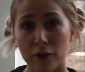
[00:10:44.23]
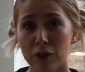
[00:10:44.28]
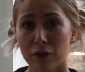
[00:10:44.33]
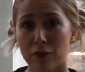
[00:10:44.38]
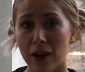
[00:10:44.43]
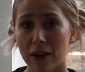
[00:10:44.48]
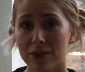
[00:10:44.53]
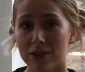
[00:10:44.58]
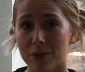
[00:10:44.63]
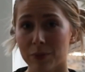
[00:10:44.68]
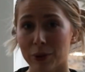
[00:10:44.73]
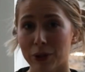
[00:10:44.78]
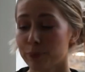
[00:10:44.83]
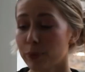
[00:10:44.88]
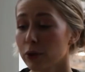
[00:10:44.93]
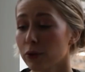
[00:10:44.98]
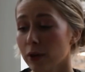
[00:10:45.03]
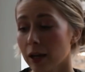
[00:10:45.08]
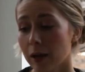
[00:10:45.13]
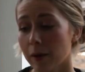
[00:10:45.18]
you found some good
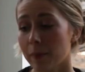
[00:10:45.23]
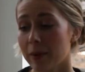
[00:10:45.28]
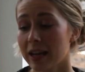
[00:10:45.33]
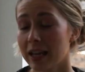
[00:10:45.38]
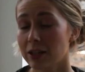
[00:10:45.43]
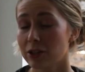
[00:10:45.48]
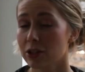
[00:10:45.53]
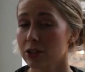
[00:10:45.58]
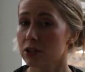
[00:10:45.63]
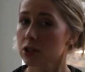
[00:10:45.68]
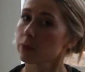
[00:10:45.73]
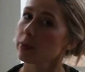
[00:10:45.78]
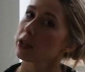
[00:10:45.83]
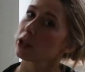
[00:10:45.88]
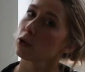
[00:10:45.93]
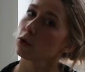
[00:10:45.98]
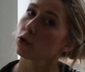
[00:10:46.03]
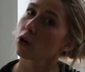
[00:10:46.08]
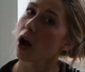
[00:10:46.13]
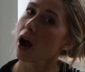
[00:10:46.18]
book recommendations to make
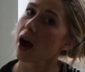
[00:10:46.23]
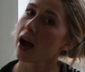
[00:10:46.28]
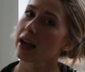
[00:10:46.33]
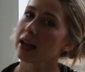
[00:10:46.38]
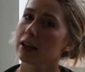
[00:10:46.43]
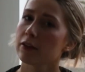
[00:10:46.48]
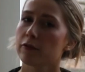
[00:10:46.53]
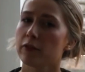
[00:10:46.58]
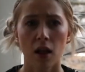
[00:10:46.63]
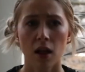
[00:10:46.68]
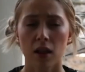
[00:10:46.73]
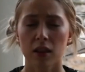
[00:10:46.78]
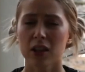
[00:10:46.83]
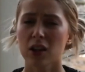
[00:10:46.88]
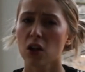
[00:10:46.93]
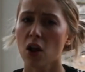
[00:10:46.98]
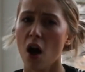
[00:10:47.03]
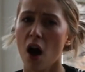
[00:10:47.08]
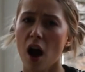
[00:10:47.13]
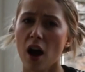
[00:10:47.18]
you cry and feel a
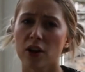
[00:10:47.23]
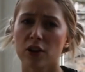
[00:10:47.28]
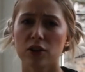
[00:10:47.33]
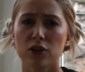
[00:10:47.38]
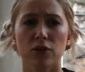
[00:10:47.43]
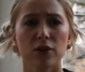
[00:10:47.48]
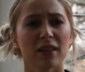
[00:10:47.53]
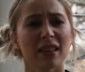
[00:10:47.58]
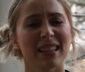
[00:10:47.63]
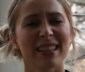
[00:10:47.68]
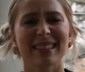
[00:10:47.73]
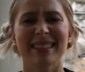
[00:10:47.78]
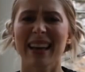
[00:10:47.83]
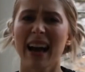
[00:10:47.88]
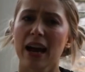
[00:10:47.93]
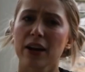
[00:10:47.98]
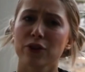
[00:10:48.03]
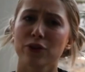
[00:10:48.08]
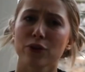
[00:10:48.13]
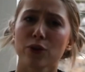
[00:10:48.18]
little hotter during the
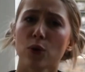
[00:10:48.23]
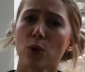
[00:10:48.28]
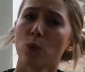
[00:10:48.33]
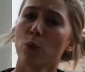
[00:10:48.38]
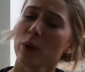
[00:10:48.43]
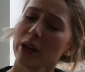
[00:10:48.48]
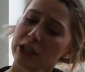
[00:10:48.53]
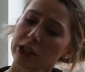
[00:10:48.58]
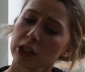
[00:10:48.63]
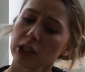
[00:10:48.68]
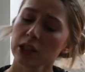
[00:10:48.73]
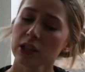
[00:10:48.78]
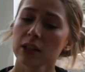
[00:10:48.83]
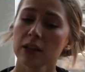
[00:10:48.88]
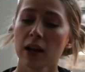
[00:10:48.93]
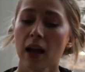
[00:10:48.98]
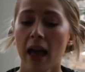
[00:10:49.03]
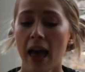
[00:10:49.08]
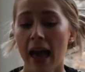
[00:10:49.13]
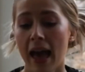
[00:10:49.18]
sad girl winter.
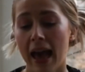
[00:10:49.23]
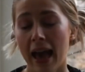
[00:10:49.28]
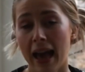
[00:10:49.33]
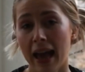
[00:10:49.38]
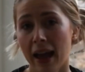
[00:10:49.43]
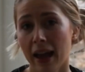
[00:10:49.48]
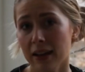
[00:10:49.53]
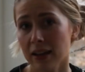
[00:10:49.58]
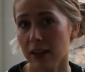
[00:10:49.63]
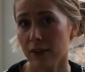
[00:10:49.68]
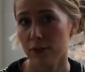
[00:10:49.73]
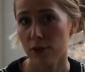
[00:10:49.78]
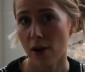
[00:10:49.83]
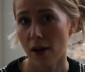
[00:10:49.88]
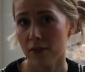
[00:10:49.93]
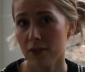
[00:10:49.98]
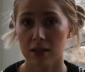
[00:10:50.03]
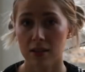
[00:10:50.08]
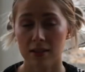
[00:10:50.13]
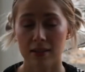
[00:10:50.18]
And if you
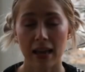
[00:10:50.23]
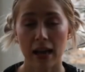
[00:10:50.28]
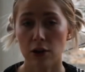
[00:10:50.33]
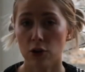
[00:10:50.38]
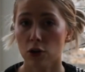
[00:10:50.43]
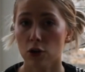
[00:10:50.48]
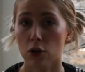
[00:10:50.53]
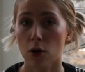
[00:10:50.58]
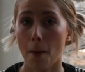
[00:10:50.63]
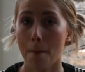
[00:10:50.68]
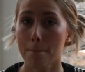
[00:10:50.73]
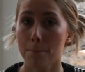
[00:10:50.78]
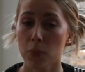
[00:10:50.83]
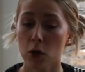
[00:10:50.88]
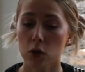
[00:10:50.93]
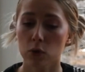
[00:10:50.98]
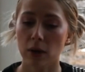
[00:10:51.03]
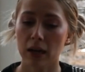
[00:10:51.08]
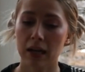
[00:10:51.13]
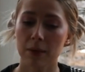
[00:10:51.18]
have any sad girl
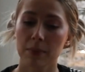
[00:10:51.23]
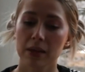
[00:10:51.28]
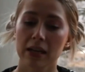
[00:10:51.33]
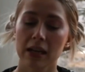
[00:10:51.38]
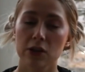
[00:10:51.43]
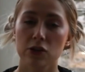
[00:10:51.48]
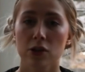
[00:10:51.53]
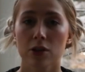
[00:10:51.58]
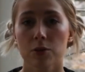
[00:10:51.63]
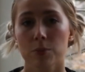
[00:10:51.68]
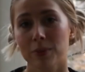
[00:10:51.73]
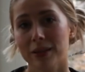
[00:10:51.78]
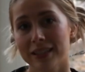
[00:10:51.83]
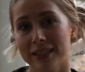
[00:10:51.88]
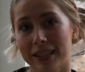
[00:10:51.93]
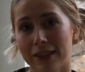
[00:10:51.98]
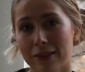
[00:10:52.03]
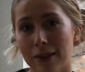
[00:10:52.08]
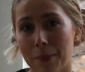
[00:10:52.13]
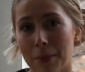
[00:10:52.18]
book recommendations, please
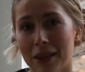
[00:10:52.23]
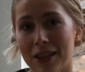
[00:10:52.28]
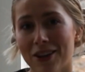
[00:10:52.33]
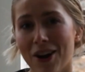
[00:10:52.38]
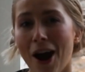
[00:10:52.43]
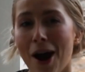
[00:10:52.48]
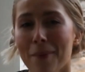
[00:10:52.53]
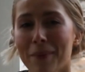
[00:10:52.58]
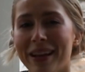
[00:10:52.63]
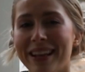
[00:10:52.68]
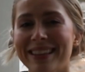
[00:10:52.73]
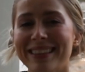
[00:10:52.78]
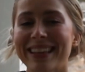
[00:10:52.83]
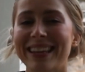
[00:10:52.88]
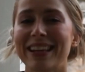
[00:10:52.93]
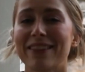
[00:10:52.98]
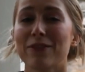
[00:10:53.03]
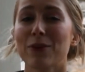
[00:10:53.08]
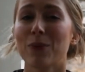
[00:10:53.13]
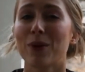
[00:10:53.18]
leave them in the comments.
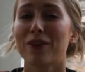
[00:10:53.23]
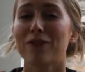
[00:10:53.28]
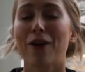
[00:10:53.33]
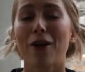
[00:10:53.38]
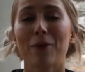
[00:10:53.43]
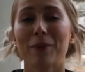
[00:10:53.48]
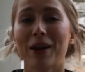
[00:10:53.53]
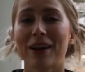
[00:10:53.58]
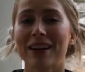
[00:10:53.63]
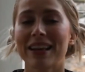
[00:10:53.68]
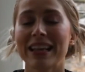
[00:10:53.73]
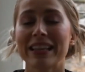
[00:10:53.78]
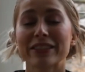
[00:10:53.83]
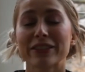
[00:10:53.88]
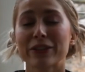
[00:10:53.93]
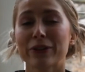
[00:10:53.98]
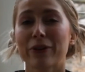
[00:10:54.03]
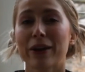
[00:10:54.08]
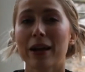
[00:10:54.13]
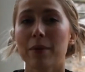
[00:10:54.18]
And if you want to follow me on
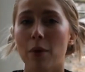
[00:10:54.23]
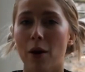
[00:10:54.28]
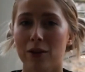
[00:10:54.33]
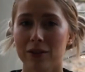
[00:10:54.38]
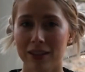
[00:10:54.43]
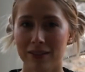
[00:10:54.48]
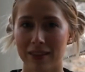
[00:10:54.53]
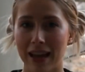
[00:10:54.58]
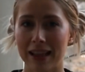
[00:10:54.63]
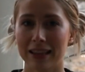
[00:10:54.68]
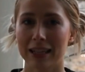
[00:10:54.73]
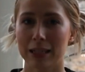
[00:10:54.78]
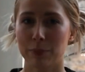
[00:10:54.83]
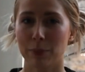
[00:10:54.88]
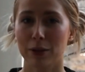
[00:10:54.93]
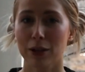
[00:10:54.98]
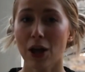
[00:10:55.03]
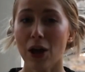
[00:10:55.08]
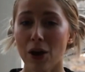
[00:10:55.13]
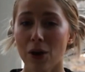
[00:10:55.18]
Instagram, I'll leave that link
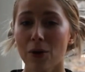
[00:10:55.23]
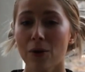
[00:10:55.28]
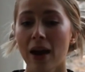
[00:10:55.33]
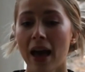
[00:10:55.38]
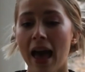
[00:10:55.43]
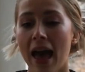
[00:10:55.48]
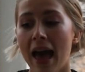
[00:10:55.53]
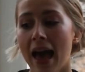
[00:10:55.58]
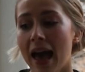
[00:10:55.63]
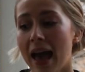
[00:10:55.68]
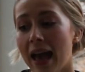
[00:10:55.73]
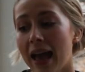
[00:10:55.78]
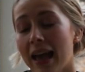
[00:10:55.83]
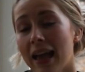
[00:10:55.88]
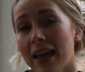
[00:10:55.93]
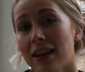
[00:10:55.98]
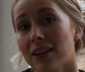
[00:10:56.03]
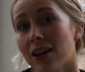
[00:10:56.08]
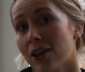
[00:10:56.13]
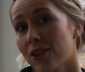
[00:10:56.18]
below.
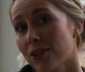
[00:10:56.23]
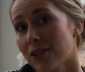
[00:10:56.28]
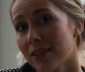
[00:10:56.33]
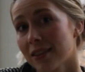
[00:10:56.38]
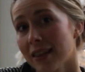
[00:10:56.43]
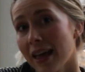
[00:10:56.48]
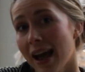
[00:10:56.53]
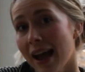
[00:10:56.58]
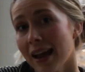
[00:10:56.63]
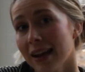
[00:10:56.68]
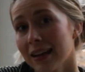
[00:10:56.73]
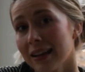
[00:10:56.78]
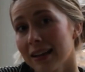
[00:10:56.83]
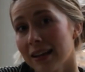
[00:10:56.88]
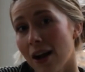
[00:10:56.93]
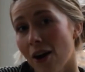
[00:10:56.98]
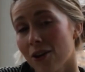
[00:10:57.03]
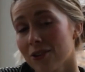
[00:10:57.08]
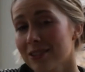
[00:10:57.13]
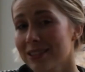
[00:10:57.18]
And other than that,
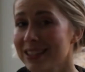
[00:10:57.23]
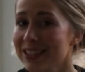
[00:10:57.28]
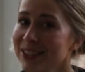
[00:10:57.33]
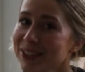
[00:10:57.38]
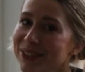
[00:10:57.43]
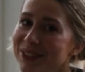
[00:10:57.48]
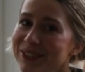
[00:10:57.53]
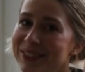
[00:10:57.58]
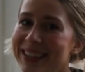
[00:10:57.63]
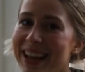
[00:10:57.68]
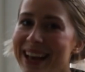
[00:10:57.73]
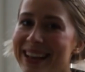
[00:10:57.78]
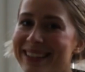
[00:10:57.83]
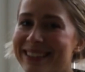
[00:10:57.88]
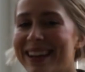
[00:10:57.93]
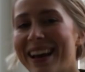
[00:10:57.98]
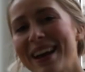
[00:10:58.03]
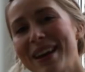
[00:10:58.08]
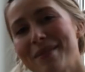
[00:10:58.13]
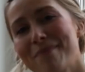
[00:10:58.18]
I'll see you next
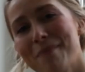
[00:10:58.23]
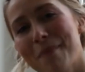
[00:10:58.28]
time.